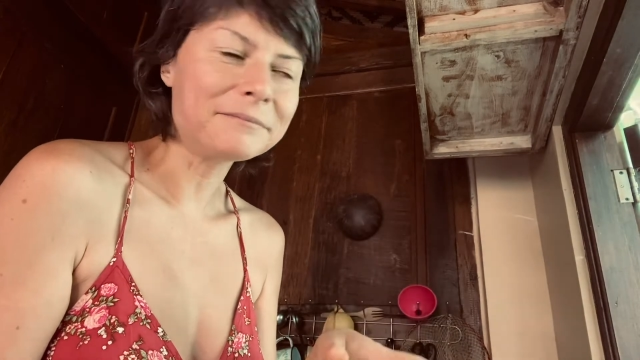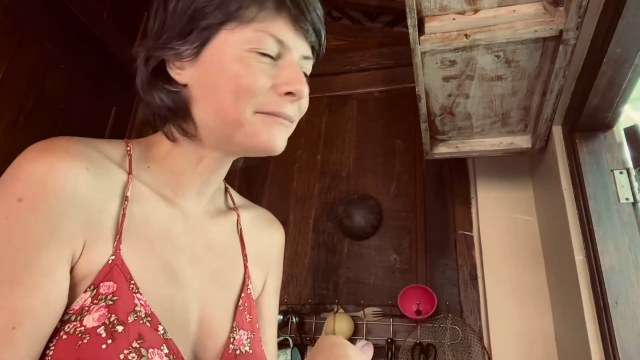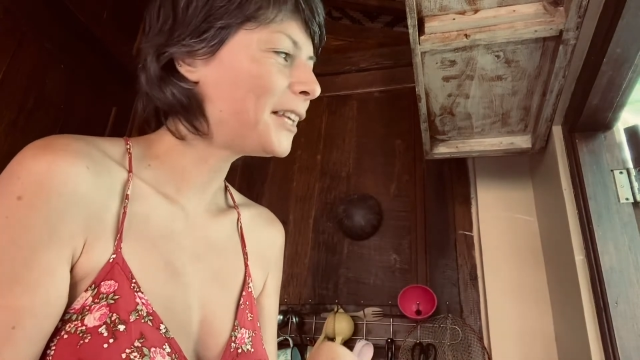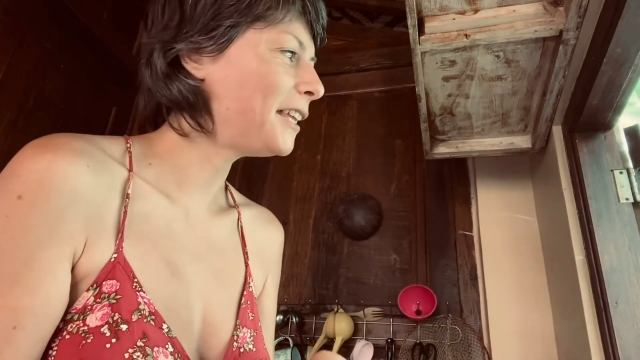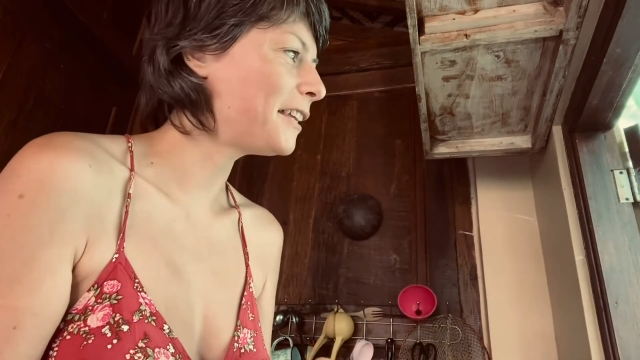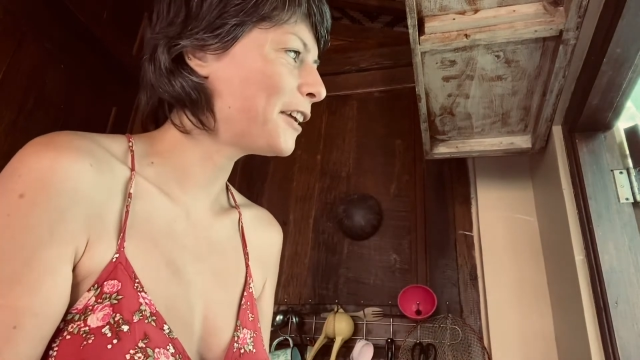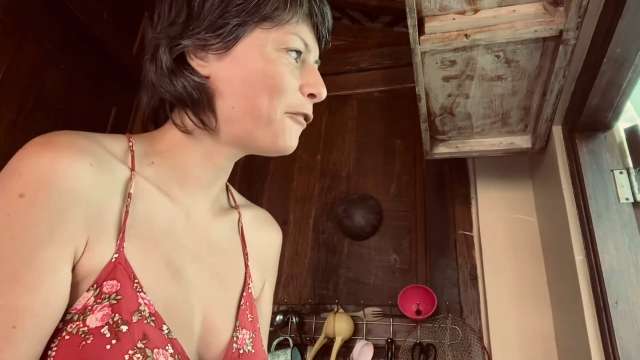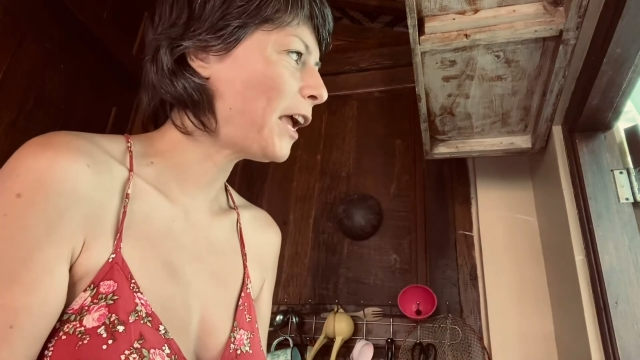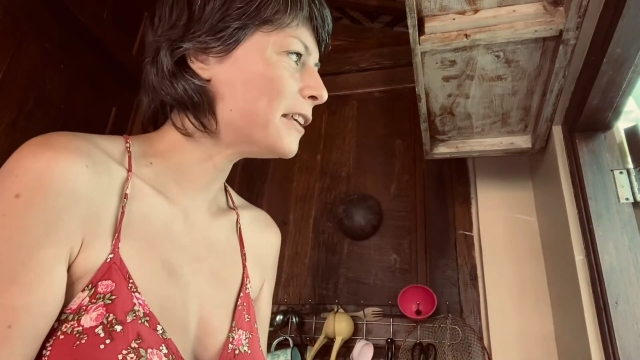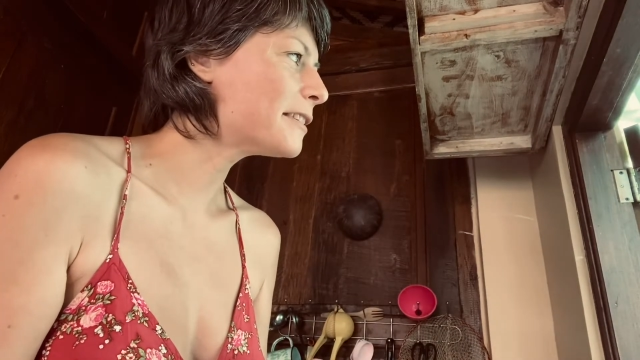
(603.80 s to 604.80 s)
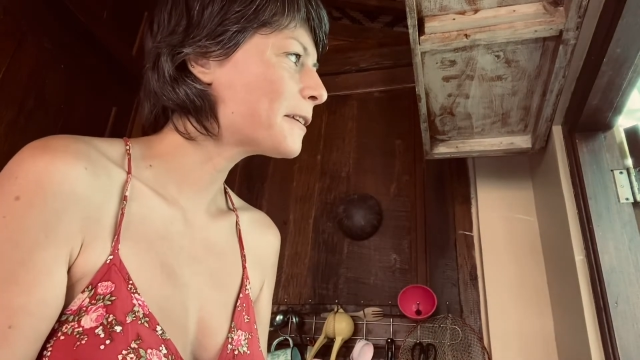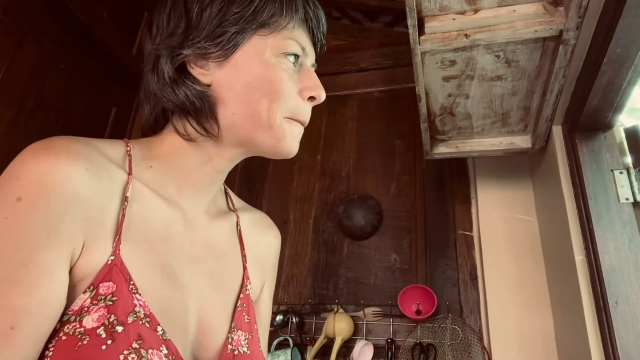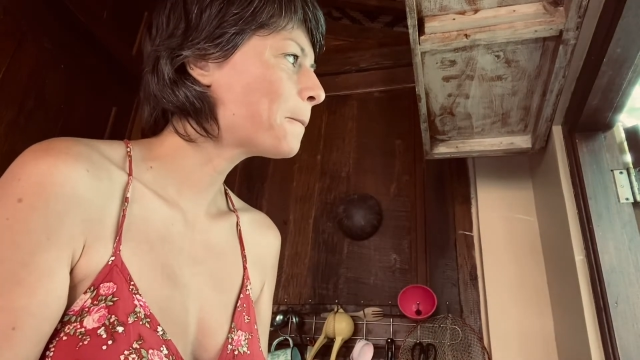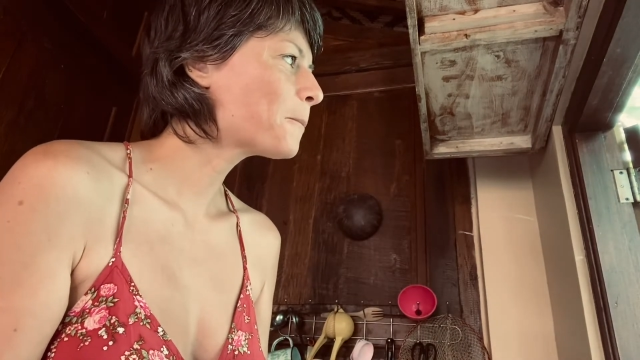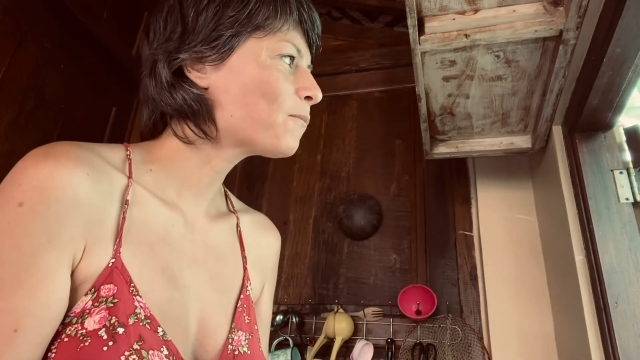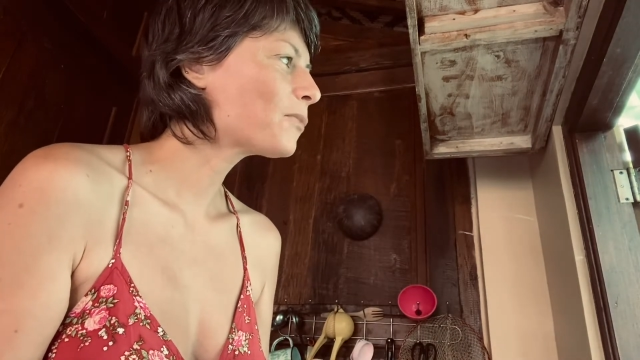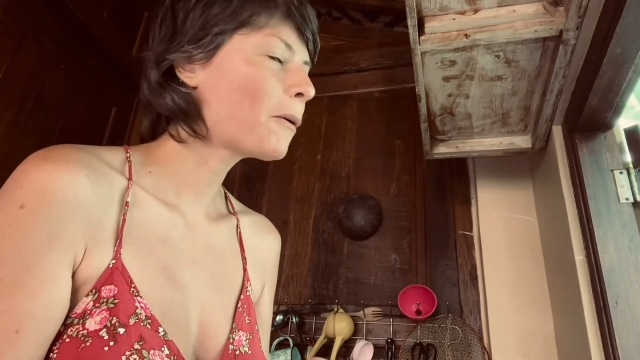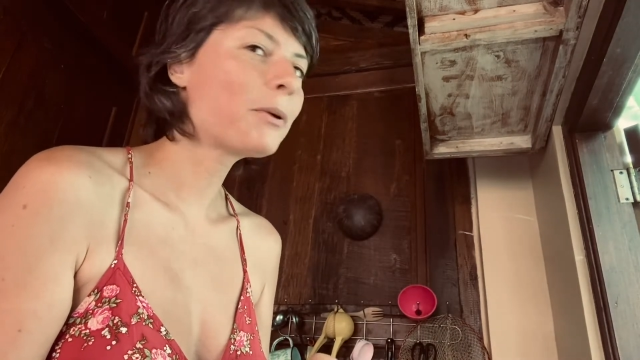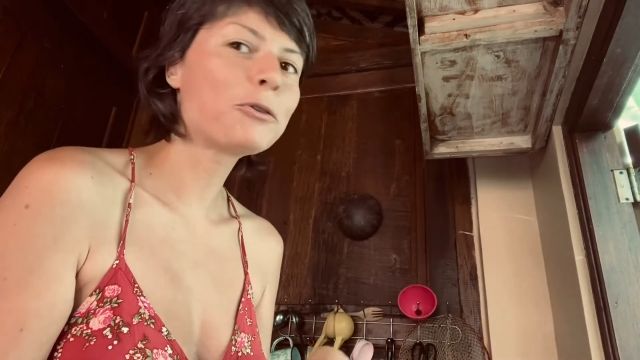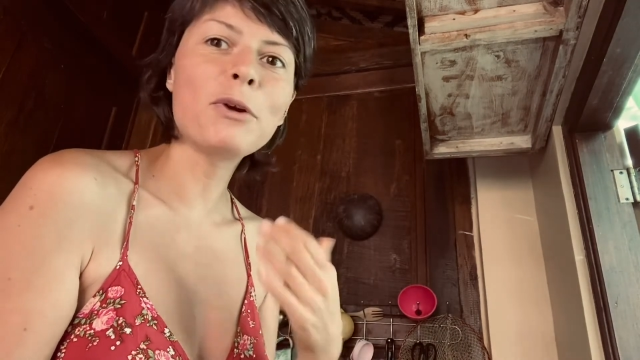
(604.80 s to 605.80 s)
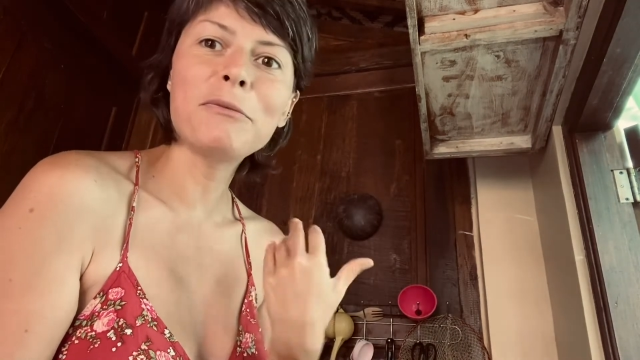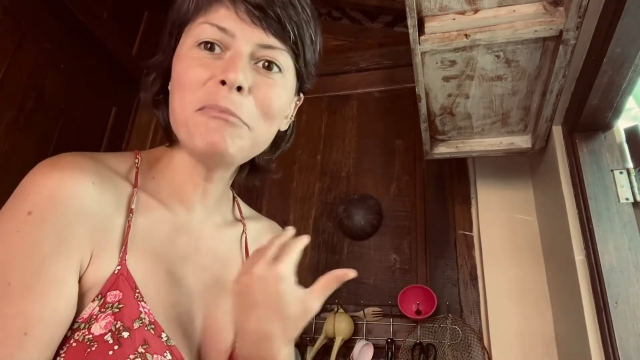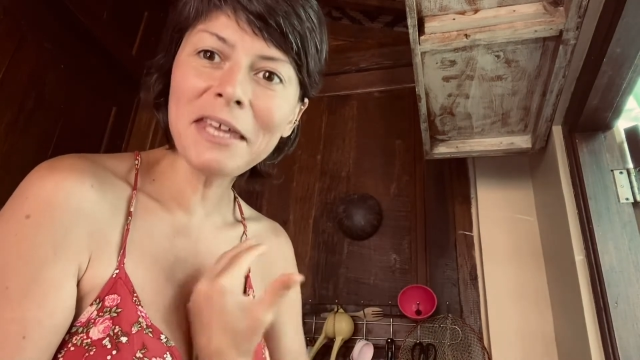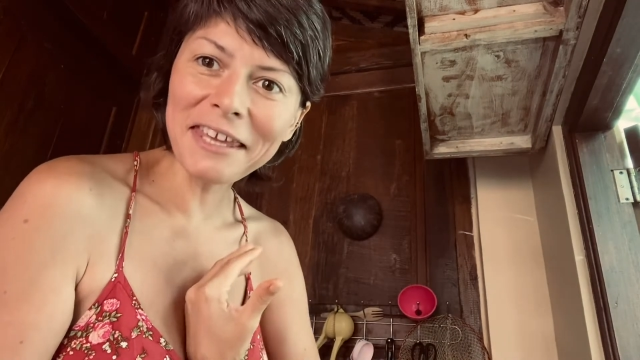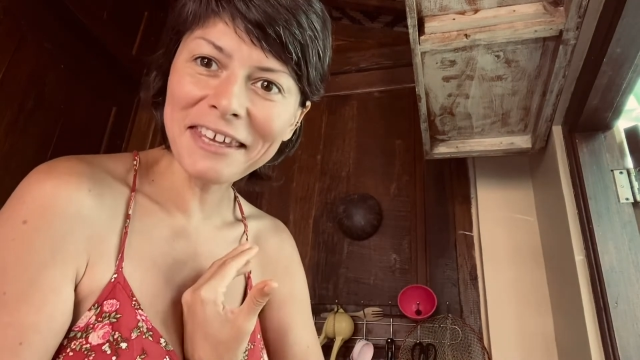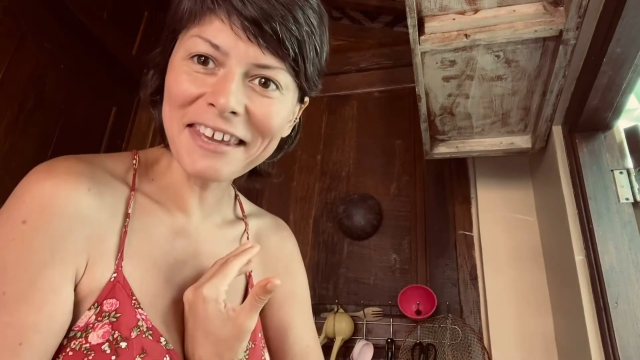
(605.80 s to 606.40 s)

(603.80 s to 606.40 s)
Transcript: eating face. But with me,